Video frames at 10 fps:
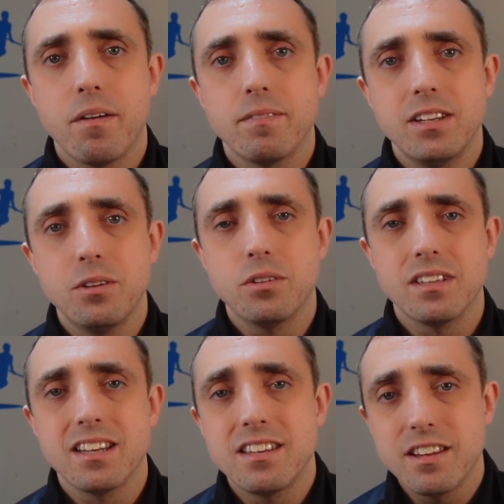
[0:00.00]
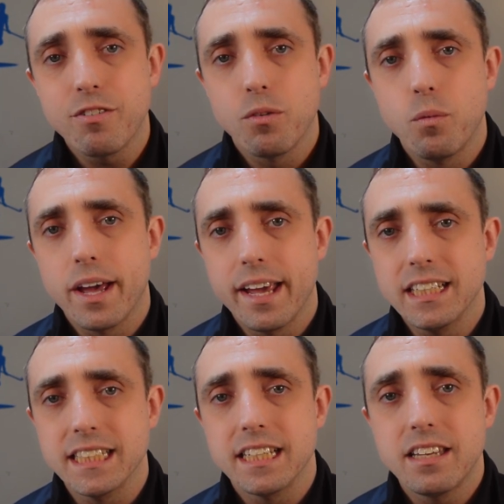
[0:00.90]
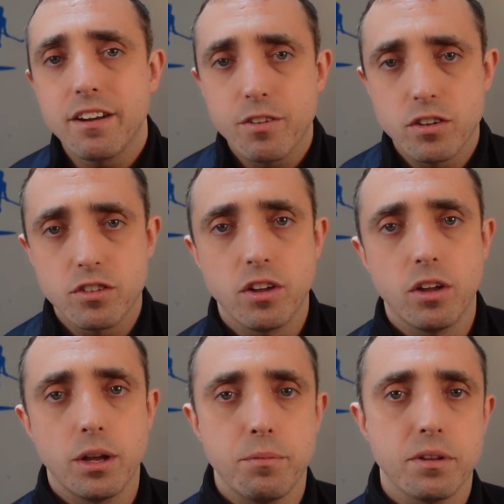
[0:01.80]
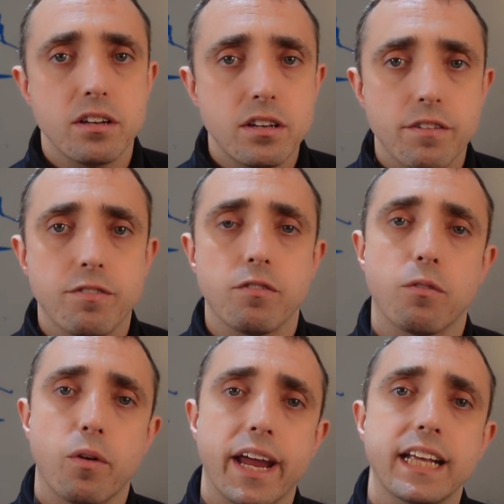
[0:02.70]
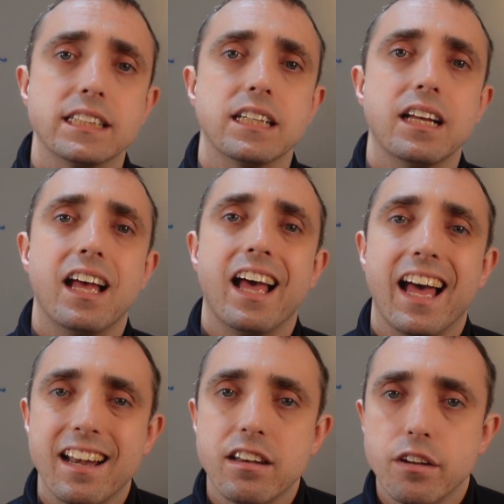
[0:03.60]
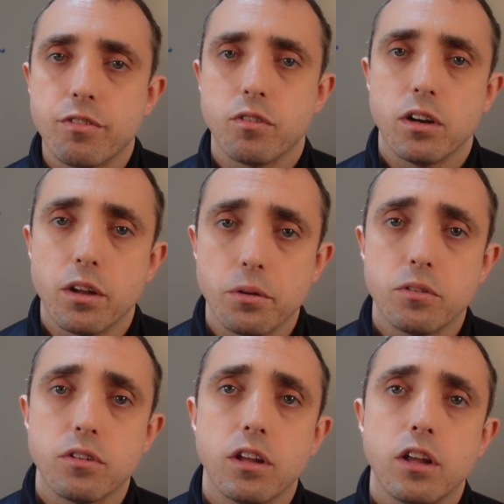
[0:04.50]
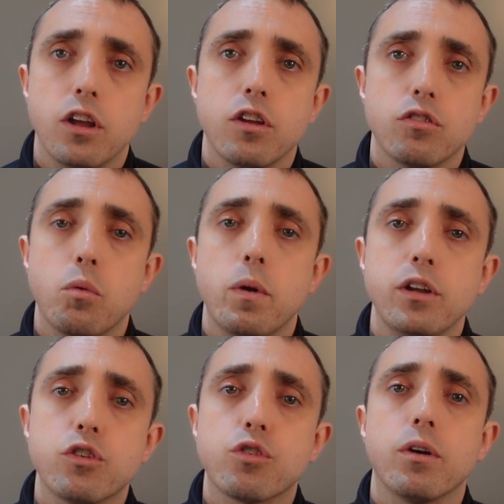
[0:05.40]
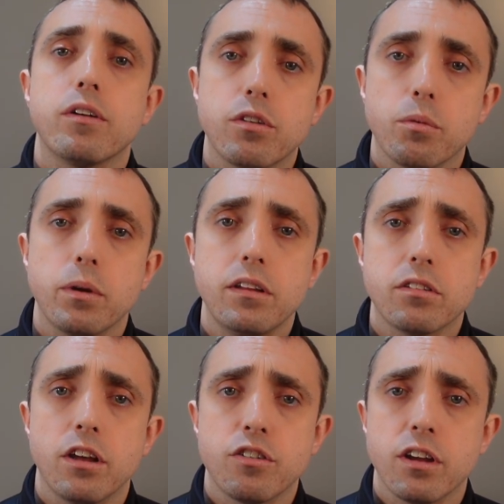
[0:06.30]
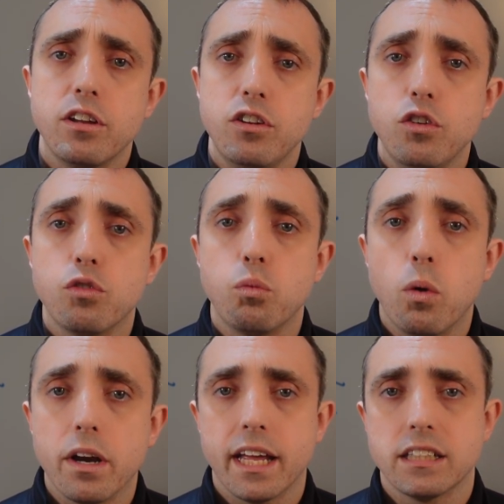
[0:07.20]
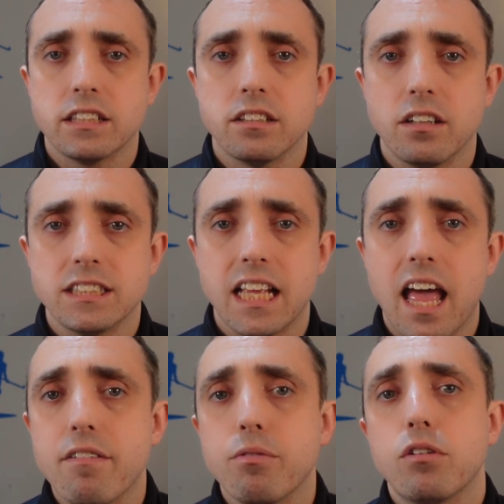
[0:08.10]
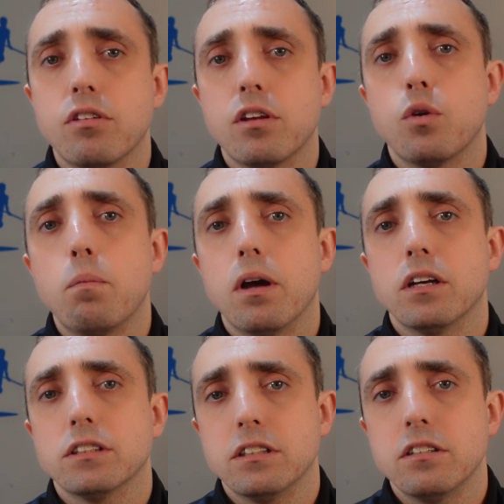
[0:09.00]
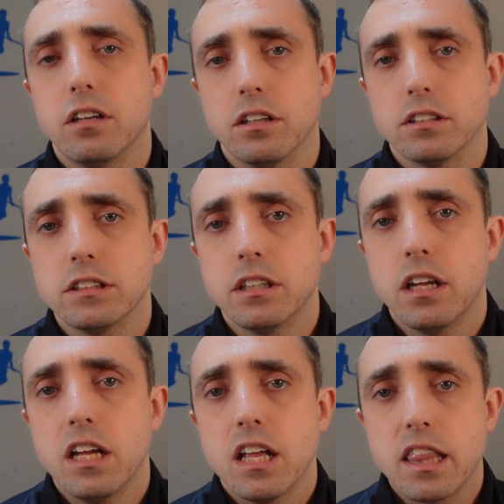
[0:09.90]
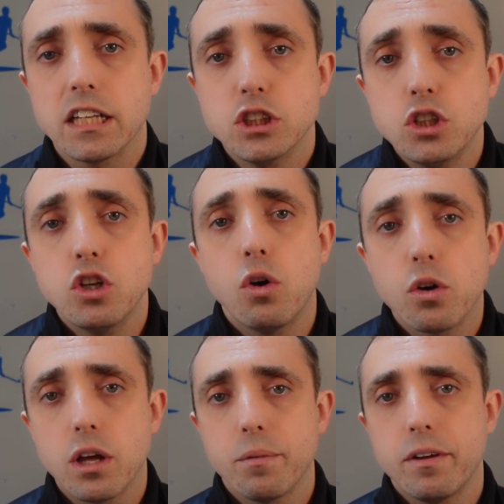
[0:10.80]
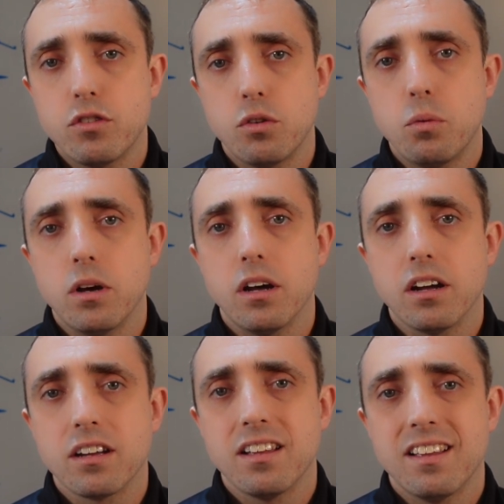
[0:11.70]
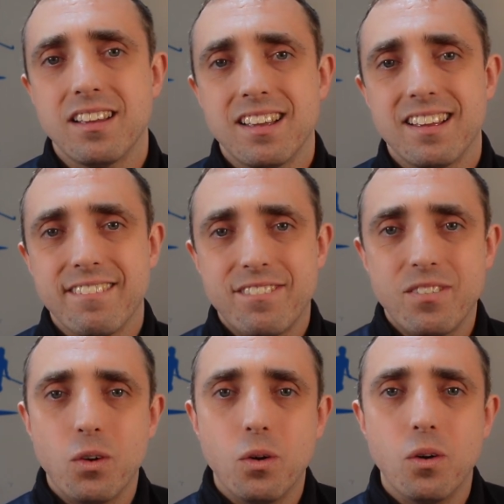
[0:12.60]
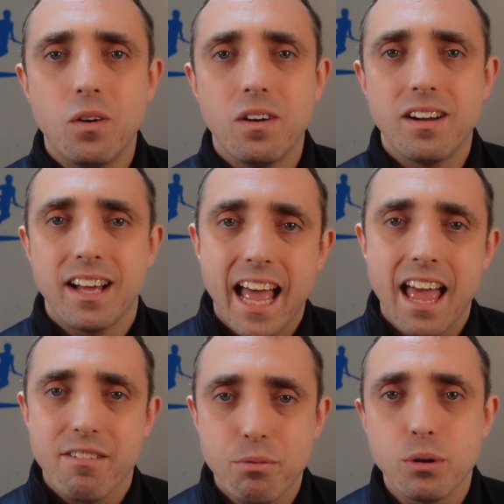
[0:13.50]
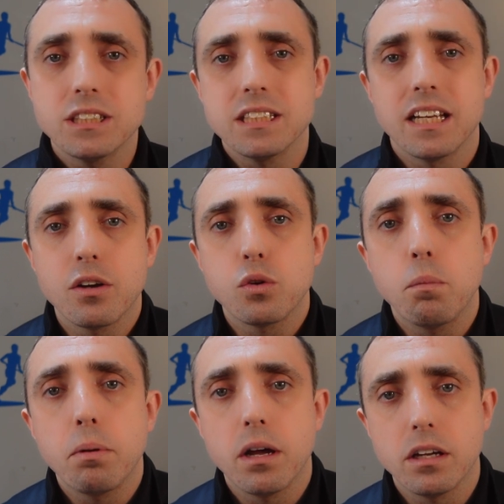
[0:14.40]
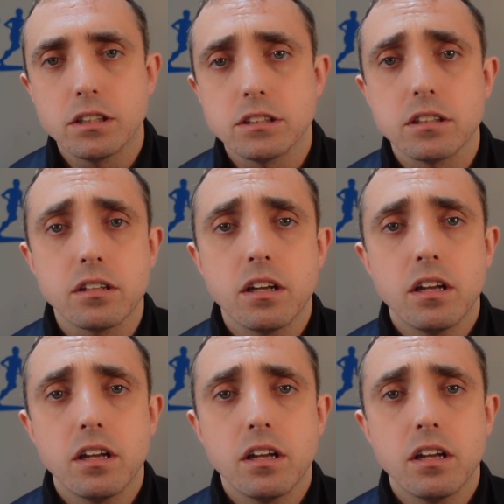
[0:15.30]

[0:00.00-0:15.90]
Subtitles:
used in different ways, at different times, at different rates, and different loads. So when you're trying to research and use one exercise that every single person does, that's not going to work for every single person.